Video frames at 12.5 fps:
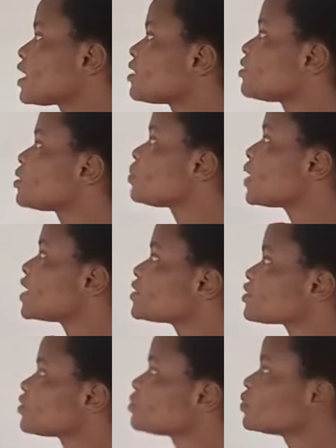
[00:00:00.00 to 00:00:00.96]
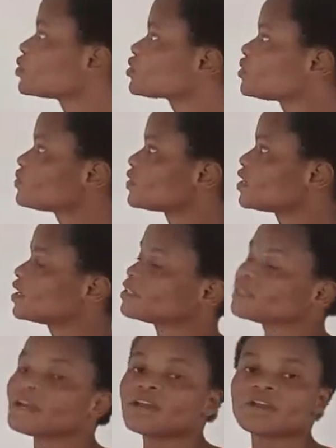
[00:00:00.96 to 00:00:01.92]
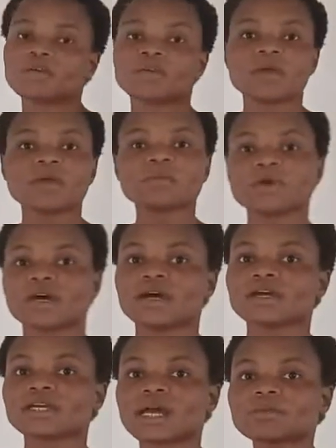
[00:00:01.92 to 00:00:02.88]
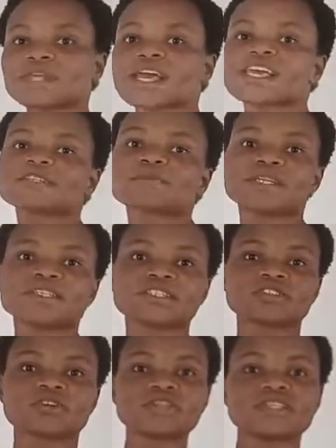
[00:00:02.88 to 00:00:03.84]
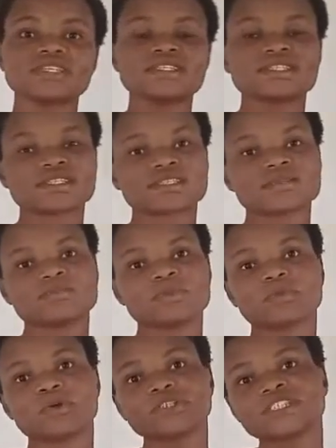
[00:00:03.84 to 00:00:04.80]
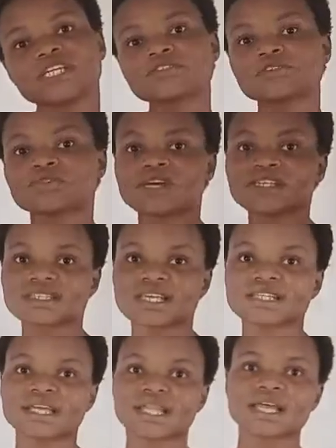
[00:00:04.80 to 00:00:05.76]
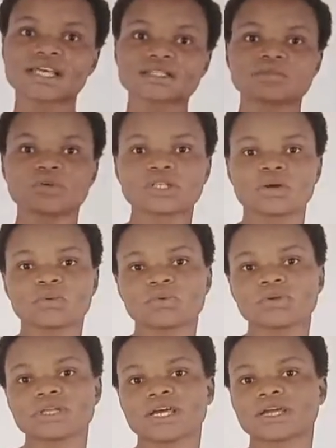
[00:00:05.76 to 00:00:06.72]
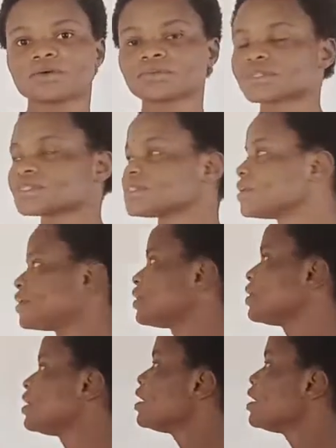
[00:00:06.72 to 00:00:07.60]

Then repairs of motor van. Remember, capital expenditure is the purchase of assets that last more than one accounting year.